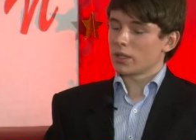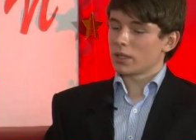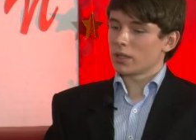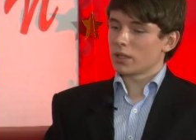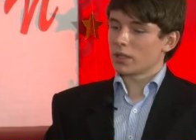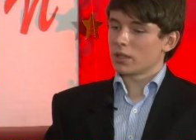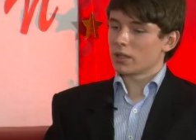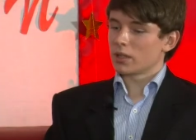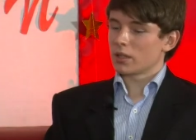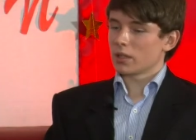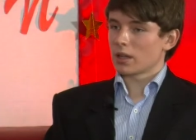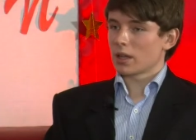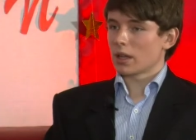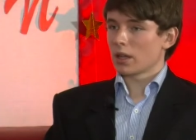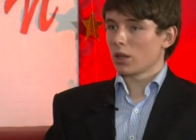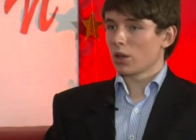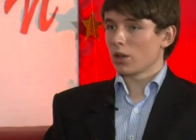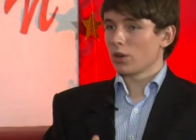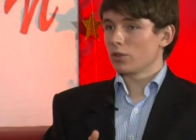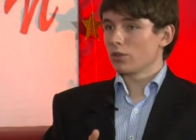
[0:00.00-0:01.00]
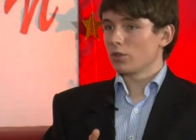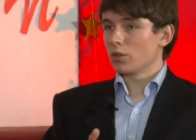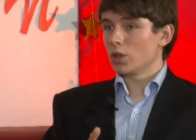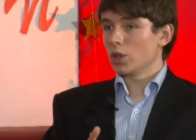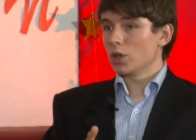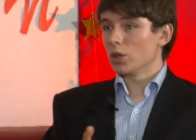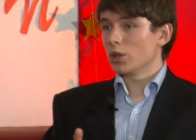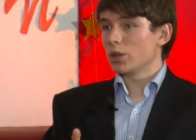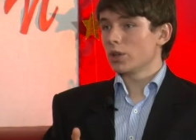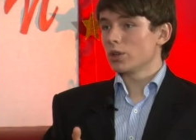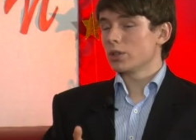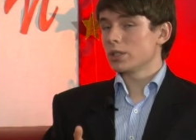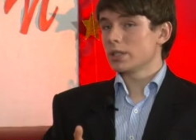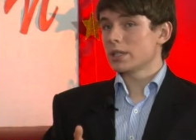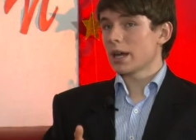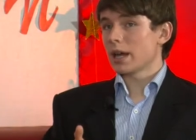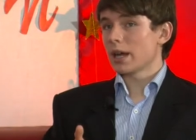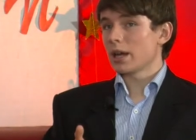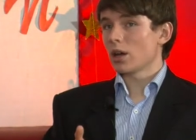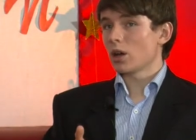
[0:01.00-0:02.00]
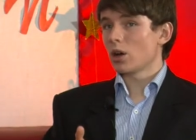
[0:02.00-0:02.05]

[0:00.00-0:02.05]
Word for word: and a lot of youth who say,